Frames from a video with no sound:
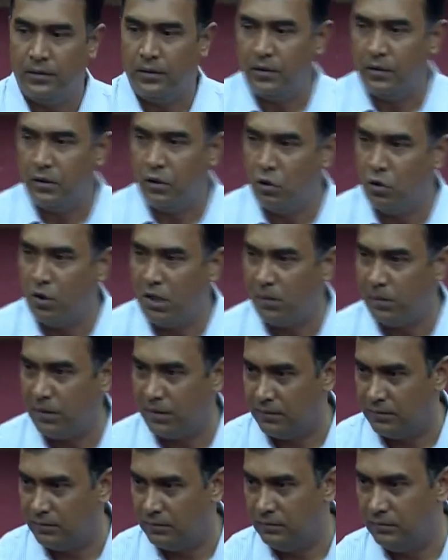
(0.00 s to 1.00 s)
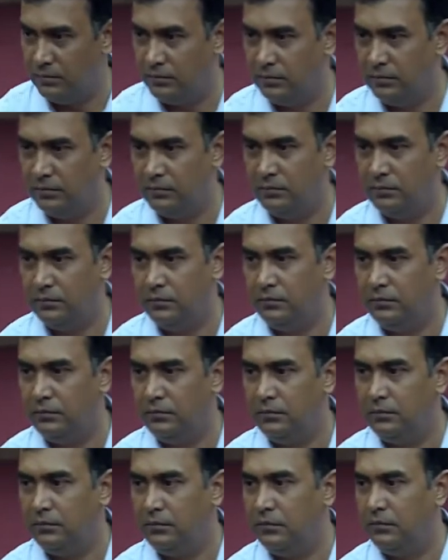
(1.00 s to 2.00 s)
no label.
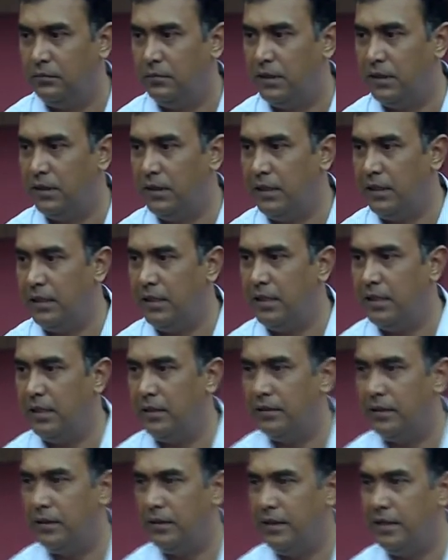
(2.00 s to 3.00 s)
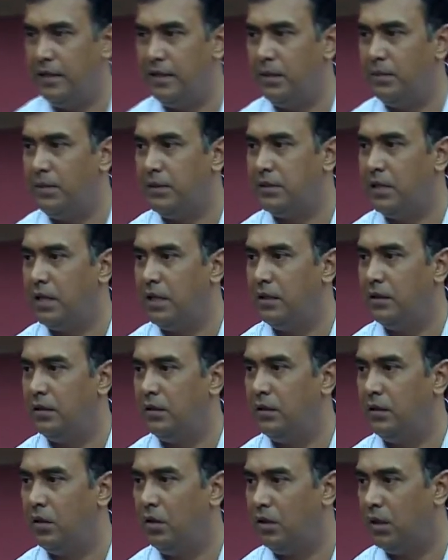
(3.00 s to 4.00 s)
The DNA, the DNTPs are
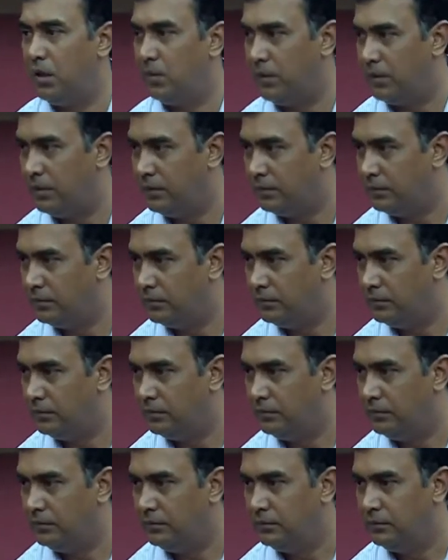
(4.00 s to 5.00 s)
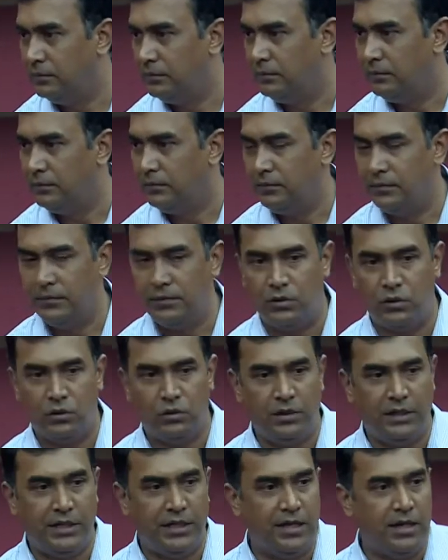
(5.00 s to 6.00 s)
not labeled. So,
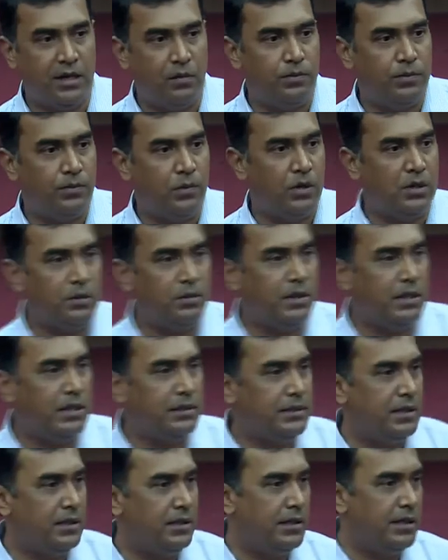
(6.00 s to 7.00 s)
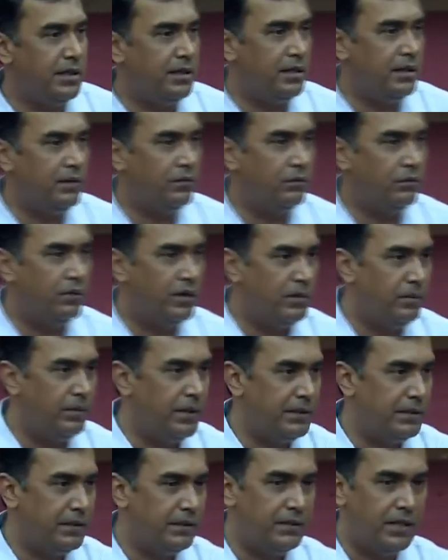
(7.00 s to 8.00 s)
DNA polymerase and DNT one
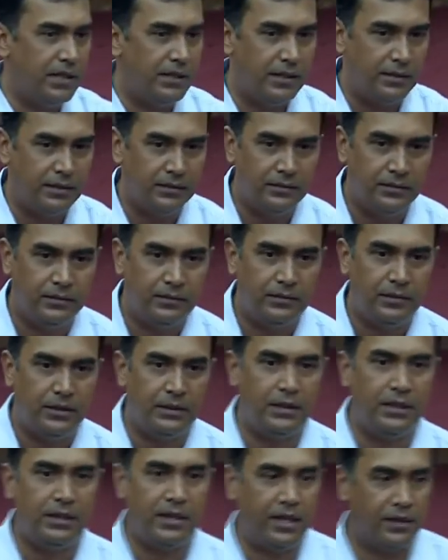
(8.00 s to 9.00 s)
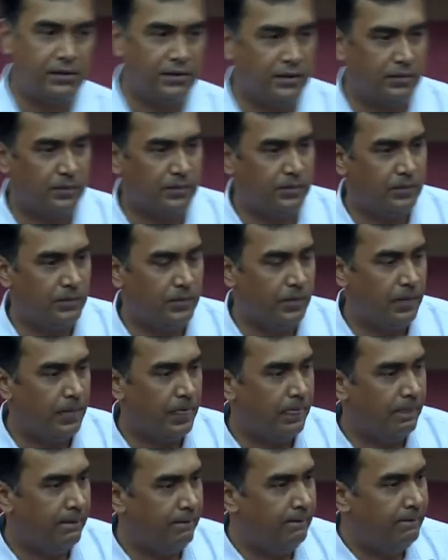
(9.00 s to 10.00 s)
base is added in the reaction.
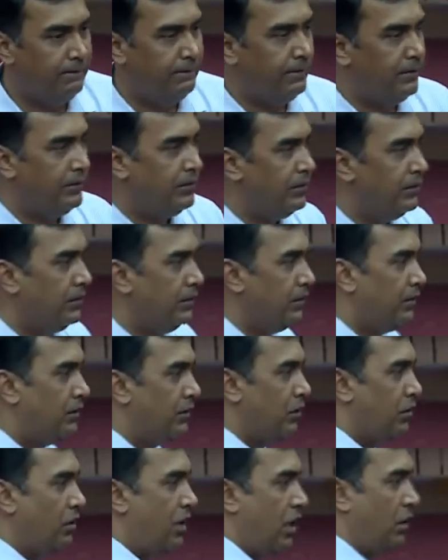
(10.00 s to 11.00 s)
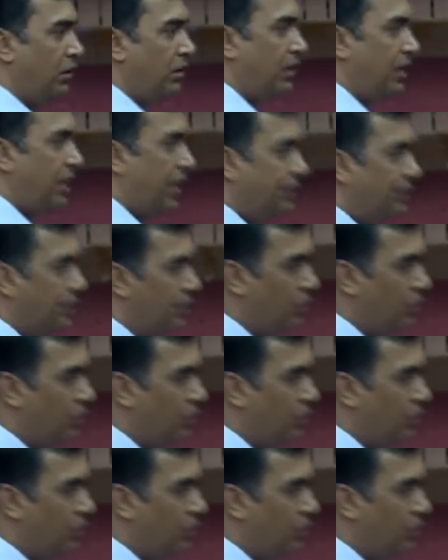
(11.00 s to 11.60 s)
So, now the reaction